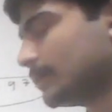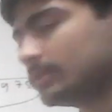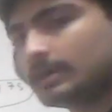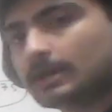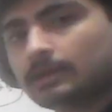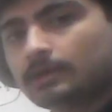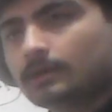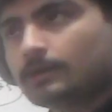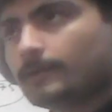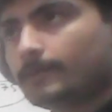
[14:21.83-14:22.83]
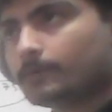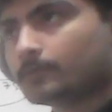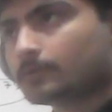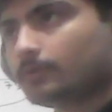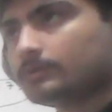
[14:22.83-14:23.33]
about that,
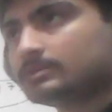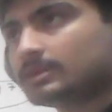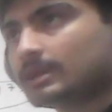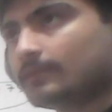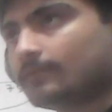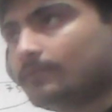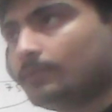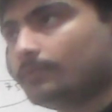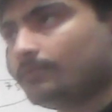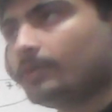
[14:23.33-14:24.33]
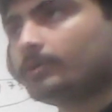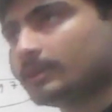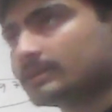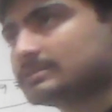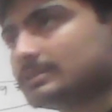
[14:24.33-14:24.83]
you're going to get a very
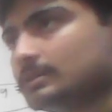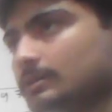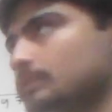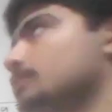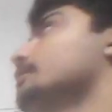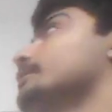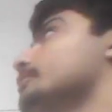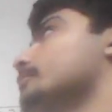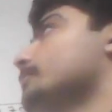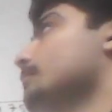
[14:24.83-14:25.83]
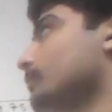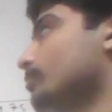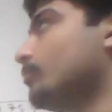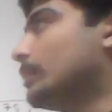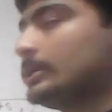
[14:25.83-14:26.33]
less error
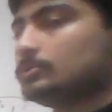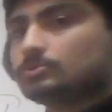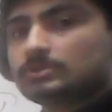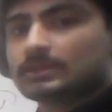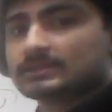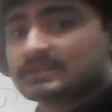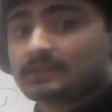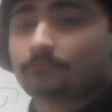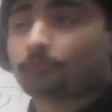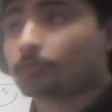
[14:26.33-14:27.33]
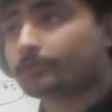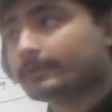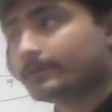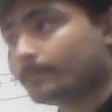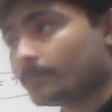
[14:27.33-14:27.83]
by using this. And for
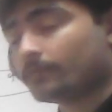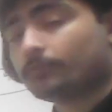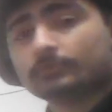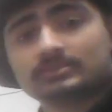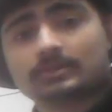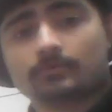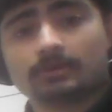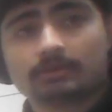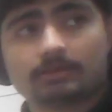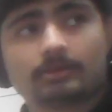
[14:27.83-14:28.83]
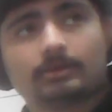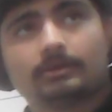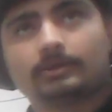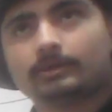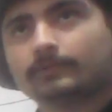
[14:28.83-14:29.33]
the first degree
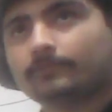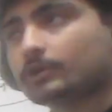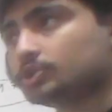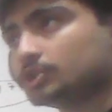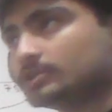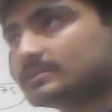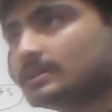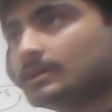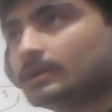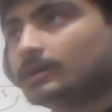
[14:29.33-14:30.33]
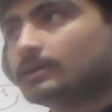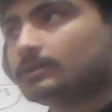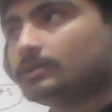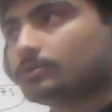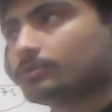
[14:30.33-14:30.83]
functions,
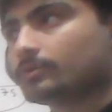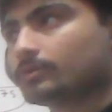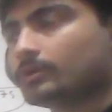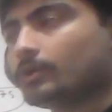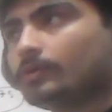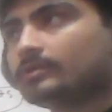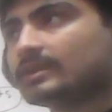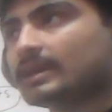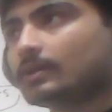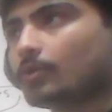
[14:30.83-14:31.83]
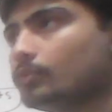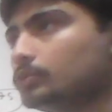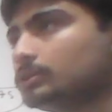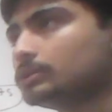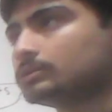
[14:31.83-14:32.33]
you're going to get
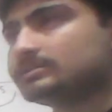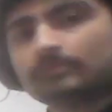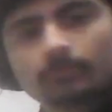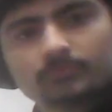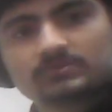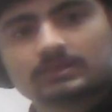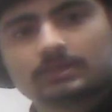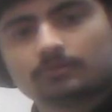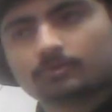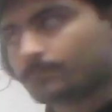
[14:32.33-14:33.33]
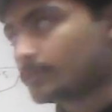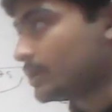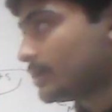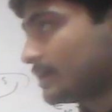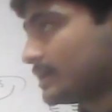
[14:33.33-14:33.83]
only 0% error.
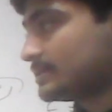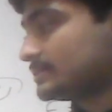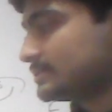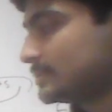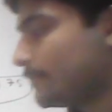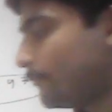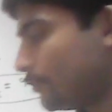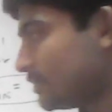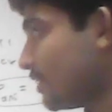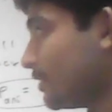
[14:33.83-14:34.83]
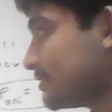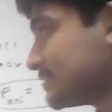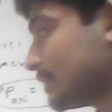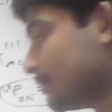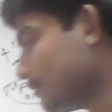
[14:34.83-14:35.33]
As if we take the
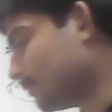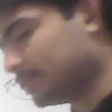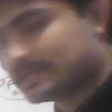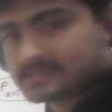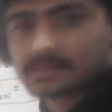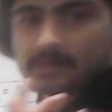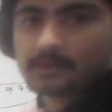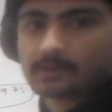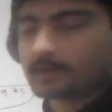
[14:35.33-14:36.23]
second derivative, let's say